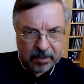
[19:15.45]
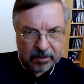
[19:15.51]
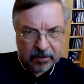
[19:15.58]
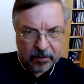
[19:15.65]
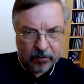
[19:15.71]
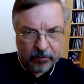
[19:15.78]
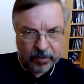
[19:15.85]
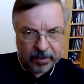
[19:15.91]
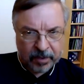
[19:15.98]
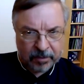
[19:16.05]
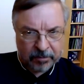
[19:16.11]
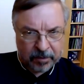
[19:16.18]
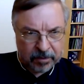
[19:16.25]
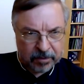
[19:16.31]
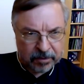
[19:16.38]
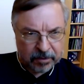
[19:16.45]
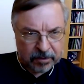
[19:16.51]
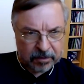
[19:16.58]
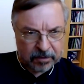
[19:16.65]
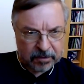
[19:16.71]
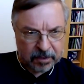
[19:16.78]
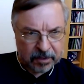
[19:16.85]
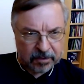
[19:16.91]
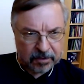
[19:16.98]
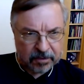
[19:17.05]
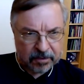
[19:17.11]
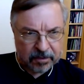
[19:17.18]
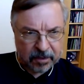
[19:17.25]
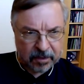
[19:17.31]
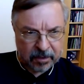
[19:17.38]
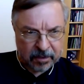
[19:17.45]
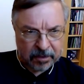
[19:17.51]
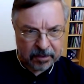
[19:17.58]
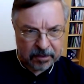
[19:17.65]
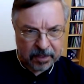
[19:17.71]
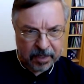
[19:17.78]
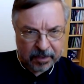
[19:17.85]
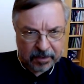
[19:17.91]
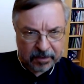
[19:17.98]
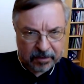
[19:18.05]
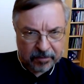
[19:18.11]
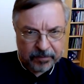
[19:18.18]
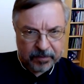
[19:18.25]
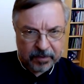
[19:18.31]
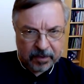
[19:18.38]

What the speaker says: The overlying mesothelial cells are intact.